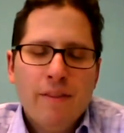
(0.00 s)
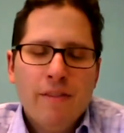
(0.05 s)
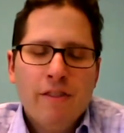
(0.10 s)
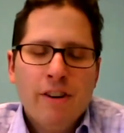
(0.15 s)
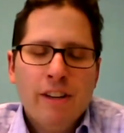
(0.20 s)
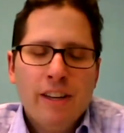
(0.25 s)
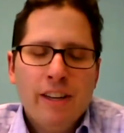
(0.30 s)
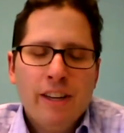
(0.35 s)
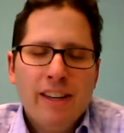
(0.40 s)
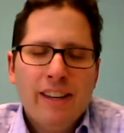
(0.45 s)

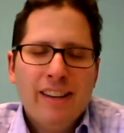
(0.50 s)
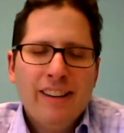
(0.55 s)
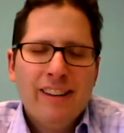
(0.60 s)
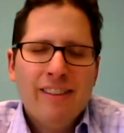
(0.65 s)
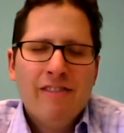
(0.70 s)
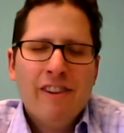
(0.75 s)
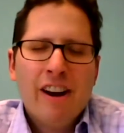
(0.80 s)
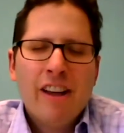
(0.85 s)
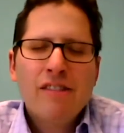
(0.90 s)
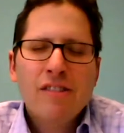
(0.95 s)
really
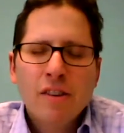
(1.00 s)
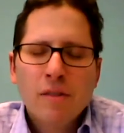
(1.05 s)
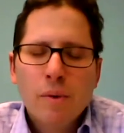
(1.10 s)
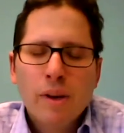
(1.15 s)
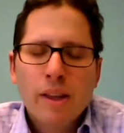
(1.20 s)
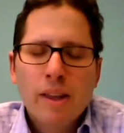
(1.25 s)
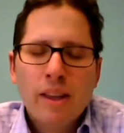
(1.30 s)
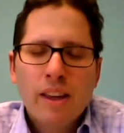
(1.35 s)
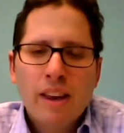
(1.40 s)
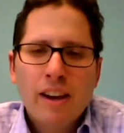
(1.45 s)
wrestled
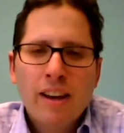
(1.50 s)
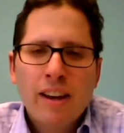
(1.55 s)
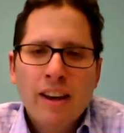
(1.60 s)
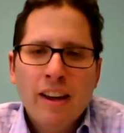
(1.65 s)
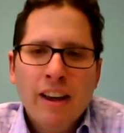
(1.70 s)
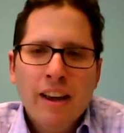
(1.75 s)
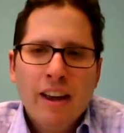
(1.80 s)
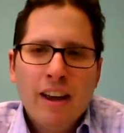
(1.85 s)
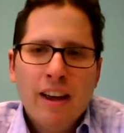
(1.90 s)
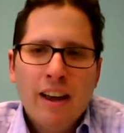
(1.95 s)
with it,
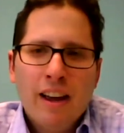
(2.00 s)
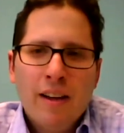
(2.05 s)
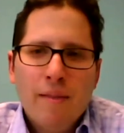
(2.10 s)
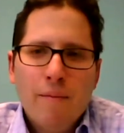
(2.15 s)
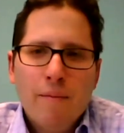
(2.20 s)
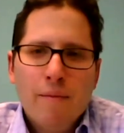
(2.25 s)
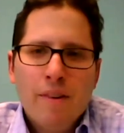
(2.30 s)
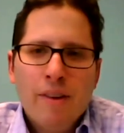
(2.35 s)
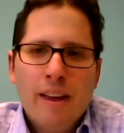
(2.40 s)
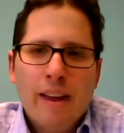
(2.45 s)

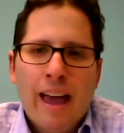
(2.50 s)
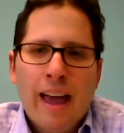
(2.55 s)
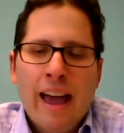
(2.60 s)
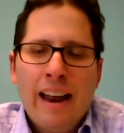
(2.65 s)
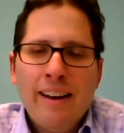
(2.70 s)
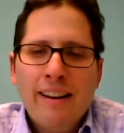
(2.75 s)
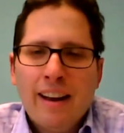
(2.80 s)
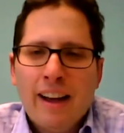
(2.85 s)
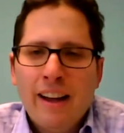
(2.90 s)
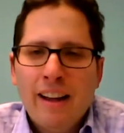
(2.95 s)

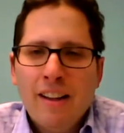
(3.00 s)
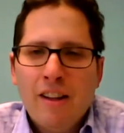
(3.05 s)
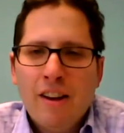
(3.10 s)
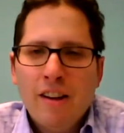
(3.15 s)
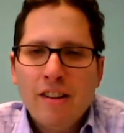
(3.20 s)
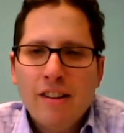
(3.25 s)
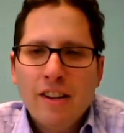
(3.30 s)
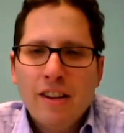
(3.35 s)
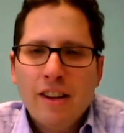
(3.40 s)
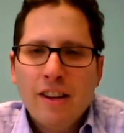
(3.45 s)
had
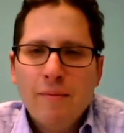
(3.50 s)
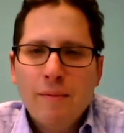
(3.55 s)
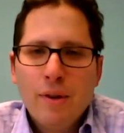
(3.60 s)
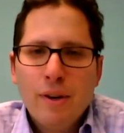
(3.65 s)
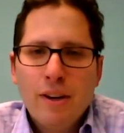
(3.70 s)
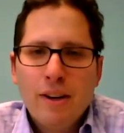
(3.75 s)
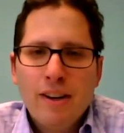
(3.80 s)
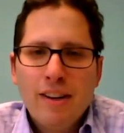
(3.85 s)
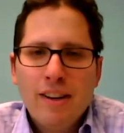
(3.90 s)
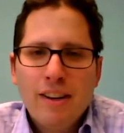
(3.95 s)
dialogues in
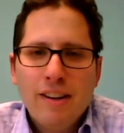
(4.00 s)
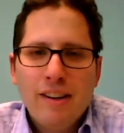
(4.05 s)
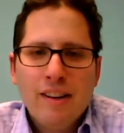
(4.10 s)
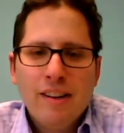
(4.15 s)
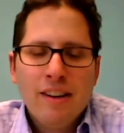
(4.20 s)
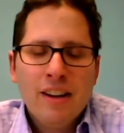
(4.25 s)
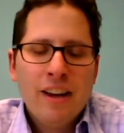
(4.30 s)
communities,